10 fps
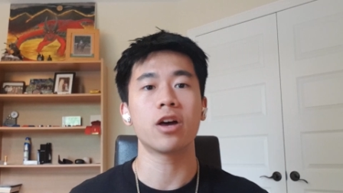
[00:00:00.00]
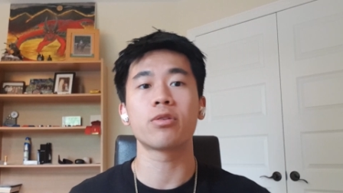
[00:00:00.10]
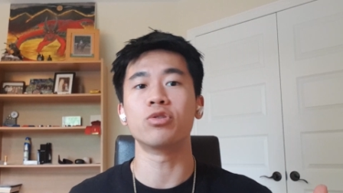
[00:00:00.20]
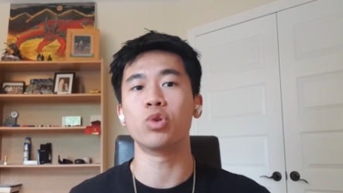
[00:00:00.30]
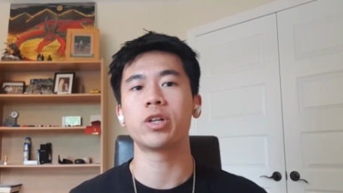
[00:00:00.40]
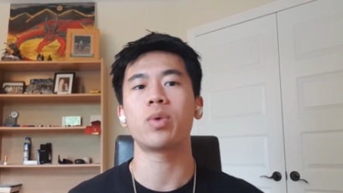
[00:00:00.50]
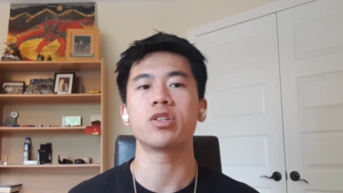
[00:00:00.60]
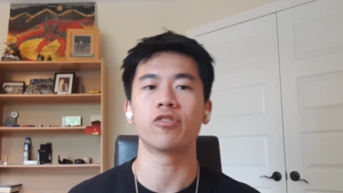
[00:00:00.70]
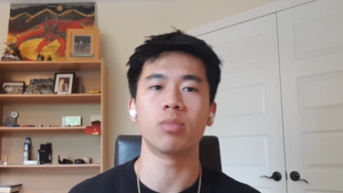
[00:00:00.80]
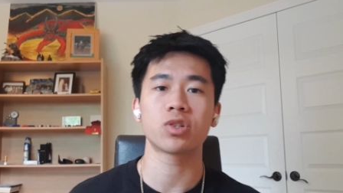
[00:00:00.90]
other joint
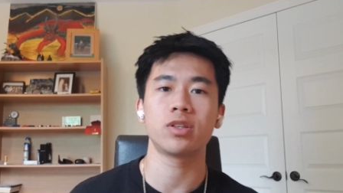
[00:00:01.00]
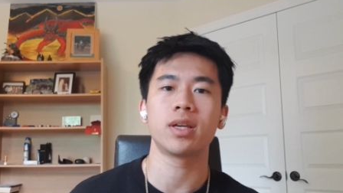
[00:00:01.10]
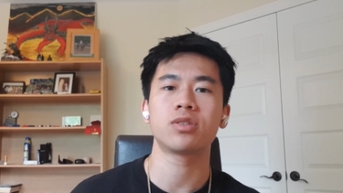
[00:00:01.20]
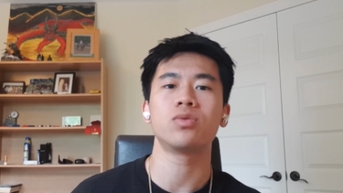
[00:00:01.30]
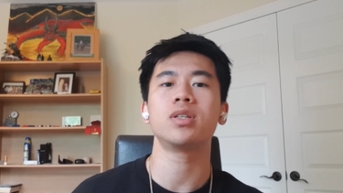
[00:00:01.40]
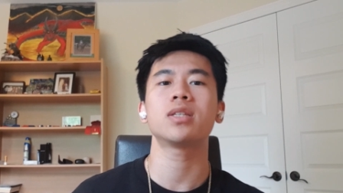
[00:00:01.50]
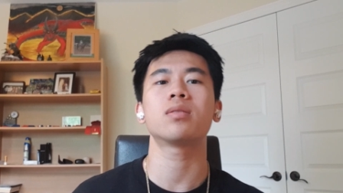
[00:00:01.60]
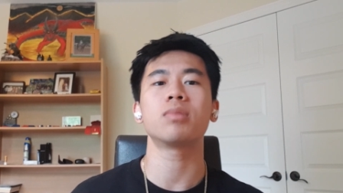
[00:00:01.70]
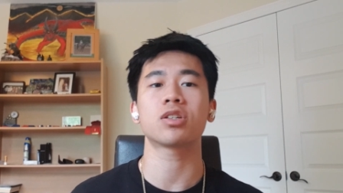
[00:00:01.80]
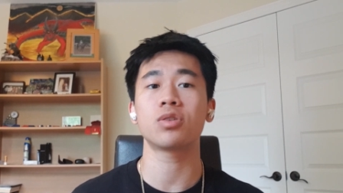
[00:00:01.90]
range of motion that you need
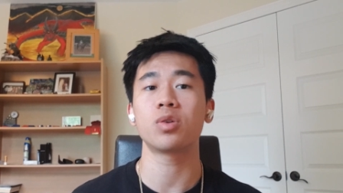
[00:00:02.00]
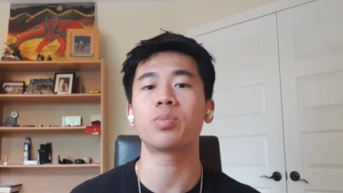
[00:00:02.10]
to make sure you